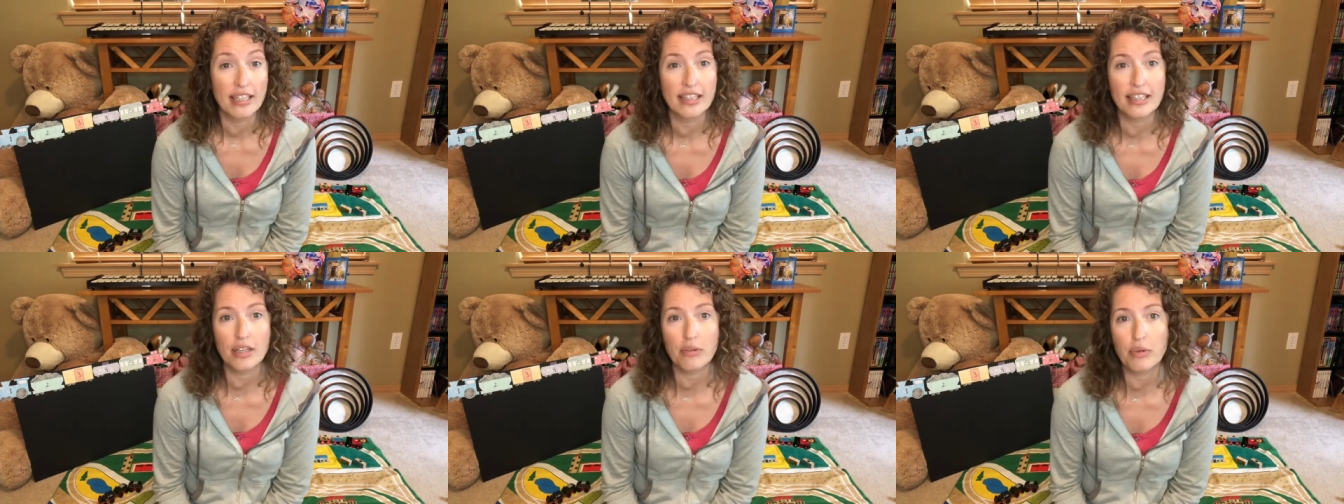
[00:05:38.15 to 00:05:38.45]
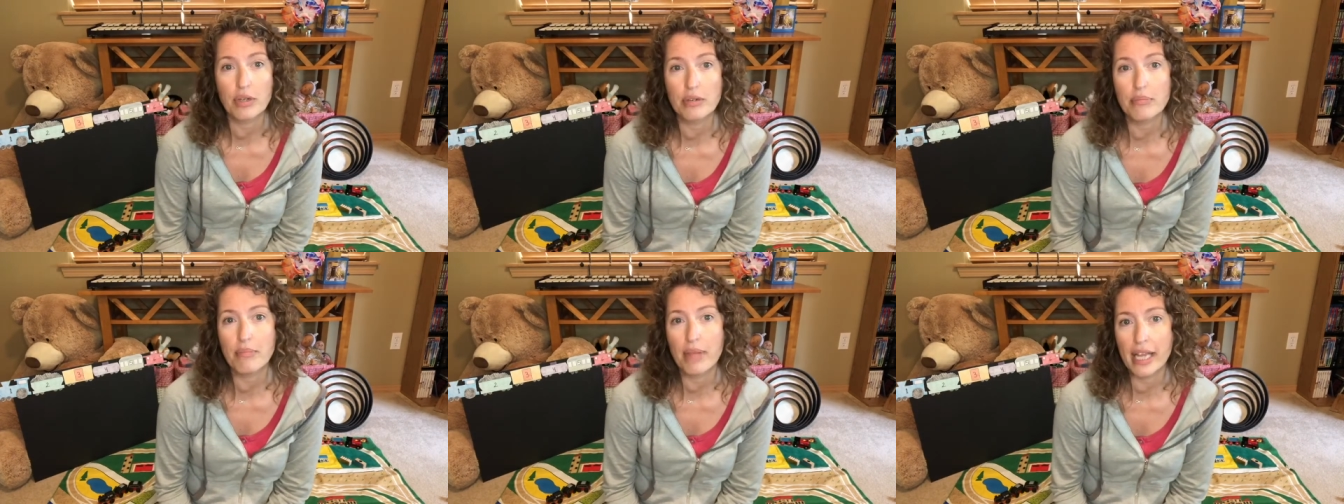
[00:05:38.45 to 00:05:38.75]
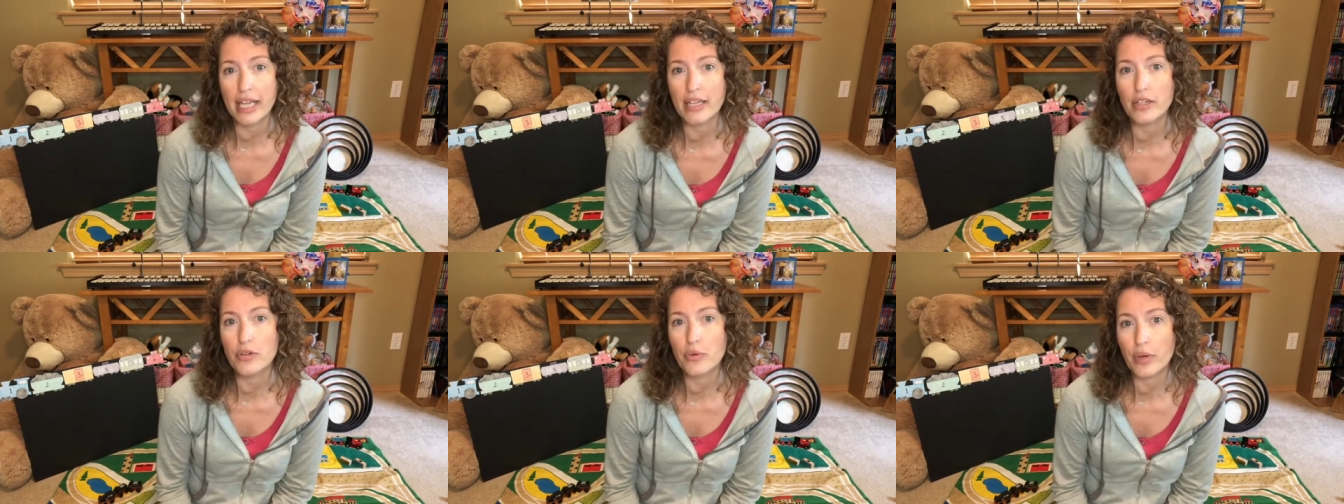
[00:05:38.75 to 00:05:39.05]
that would
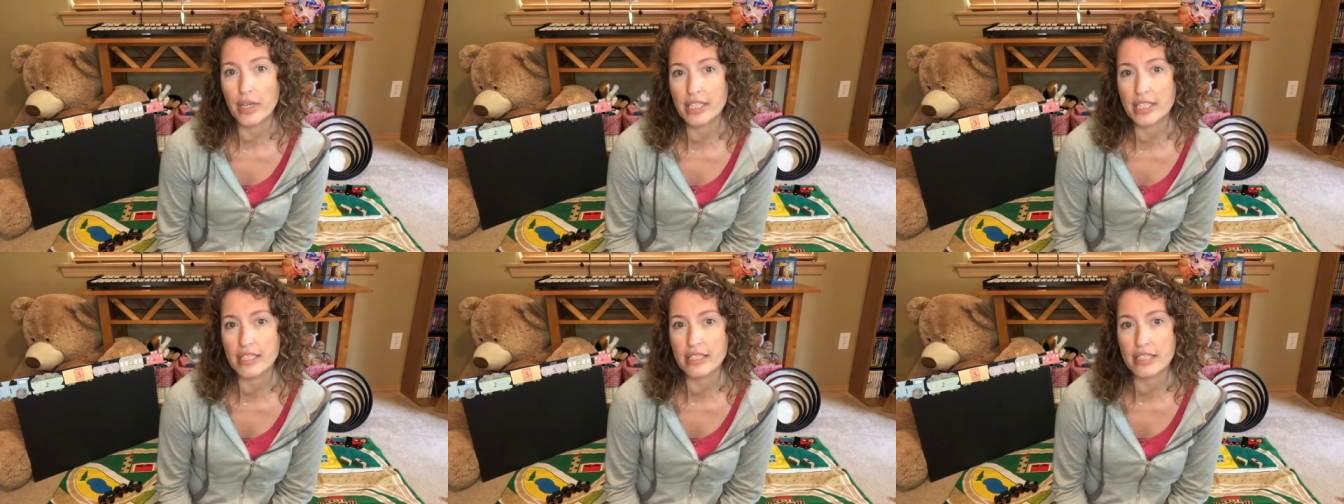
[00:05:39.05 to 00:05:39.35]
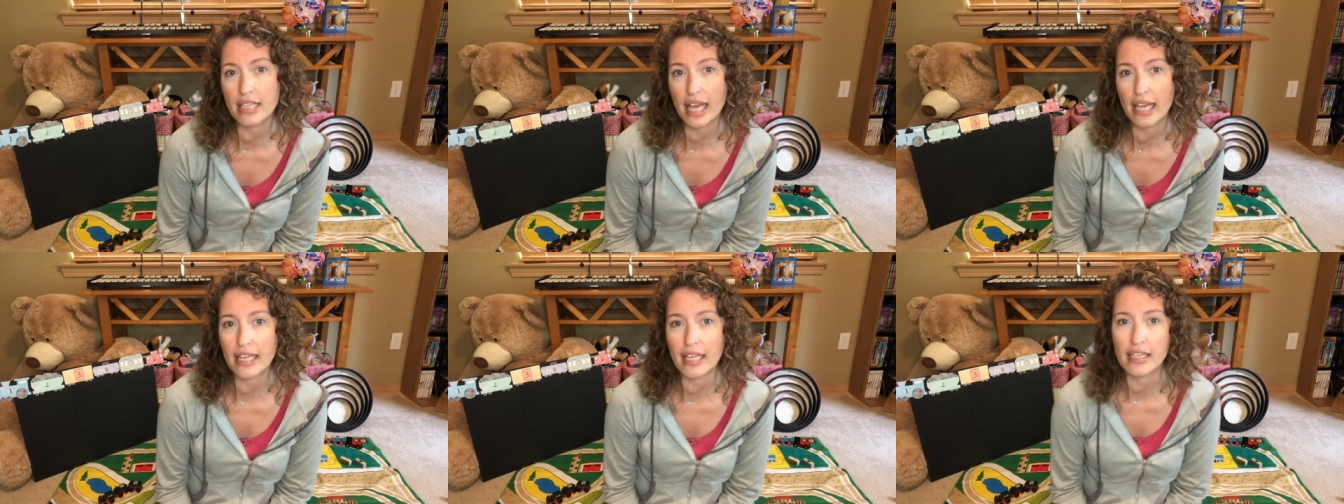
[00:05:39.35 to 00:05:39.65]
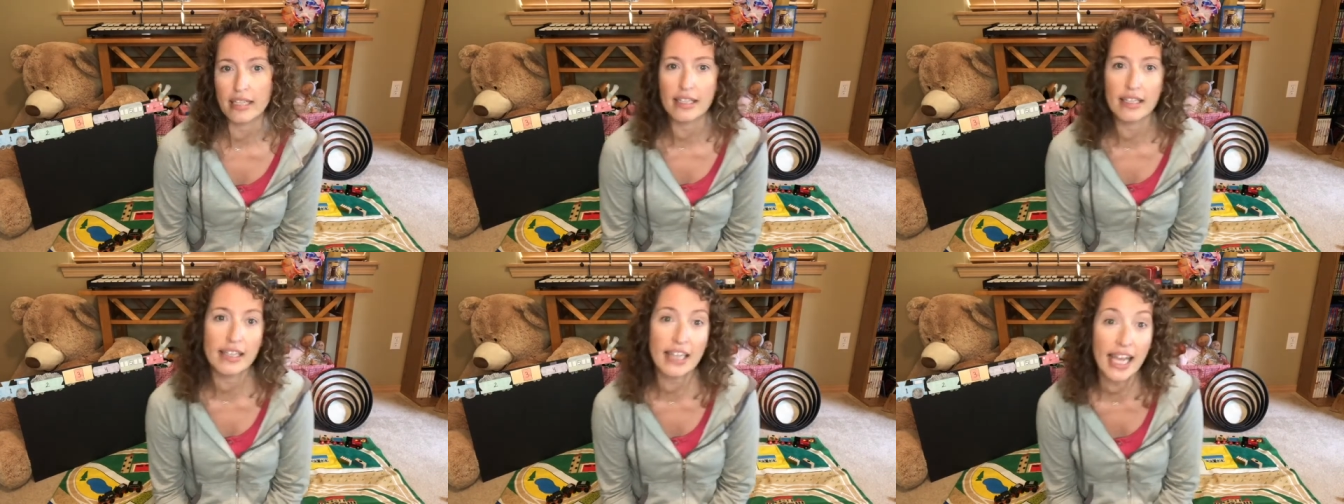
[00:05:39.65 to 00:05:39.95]
make noises like a
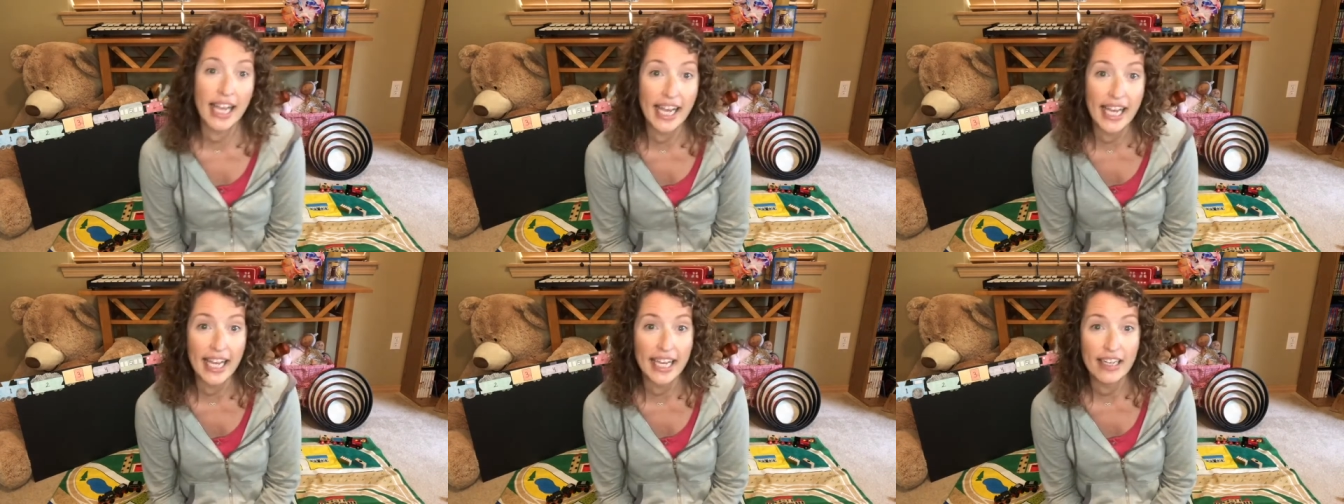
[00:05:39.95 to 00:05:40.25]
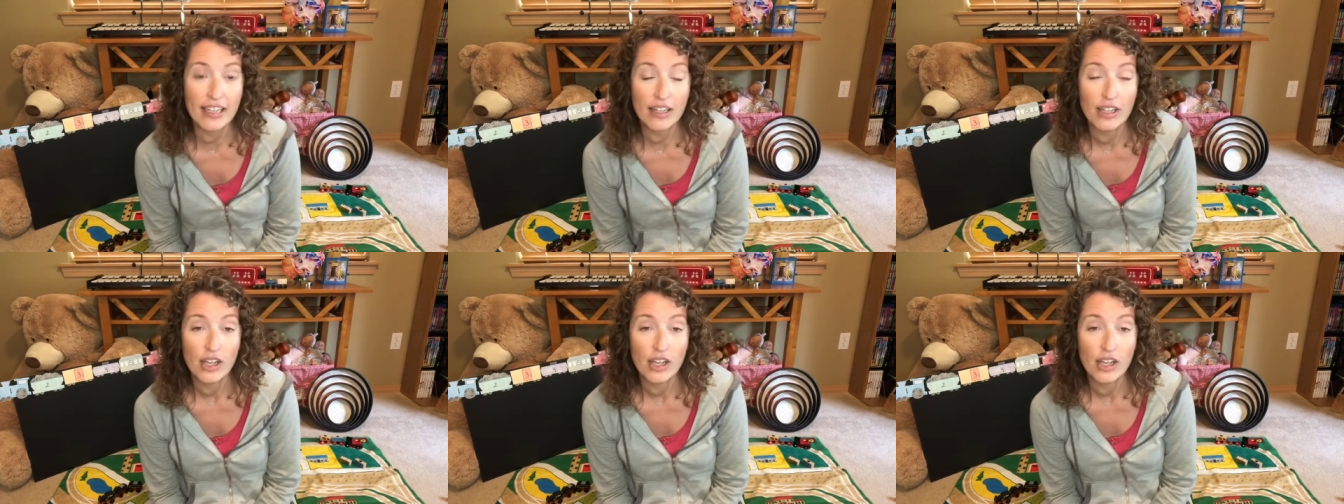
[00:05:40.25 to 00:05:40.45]
clang